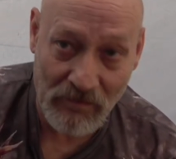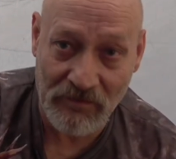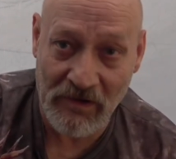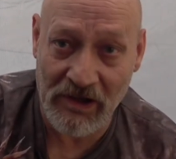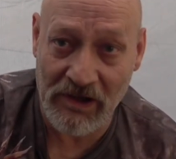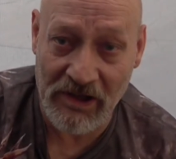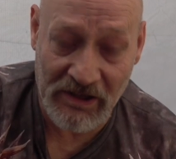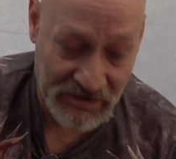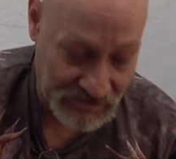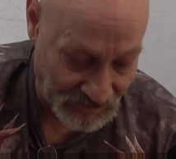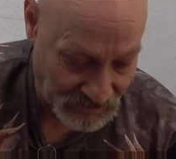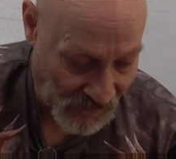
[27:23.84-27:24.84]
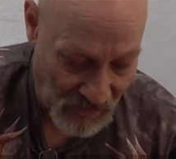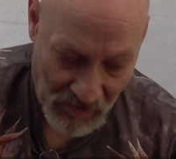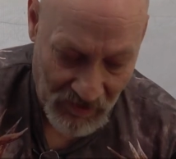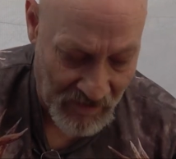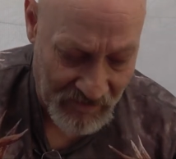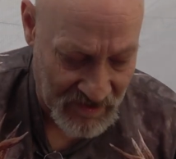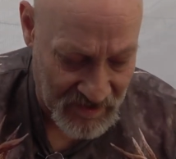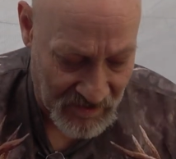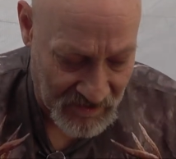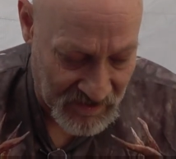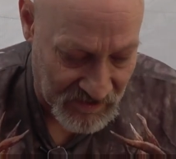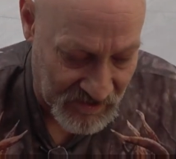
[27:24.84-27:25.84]
Very nice. Love that
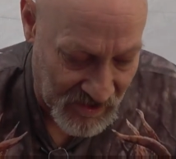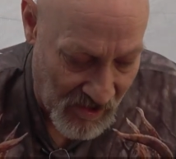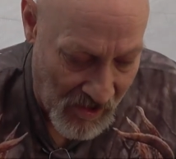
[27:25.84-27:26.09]
sausage.